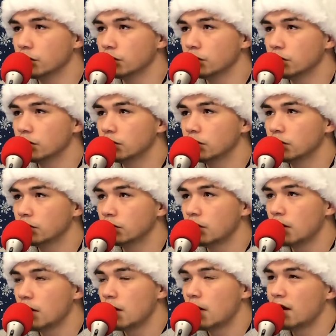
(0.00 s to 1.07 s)

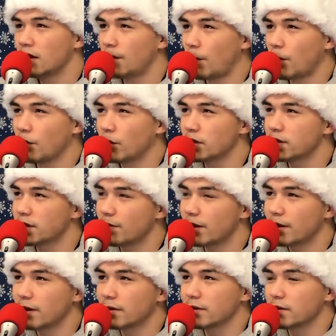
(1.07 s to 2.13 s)
I remember one time
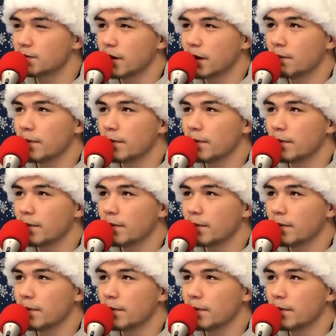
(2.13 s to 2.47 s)
I got this pair of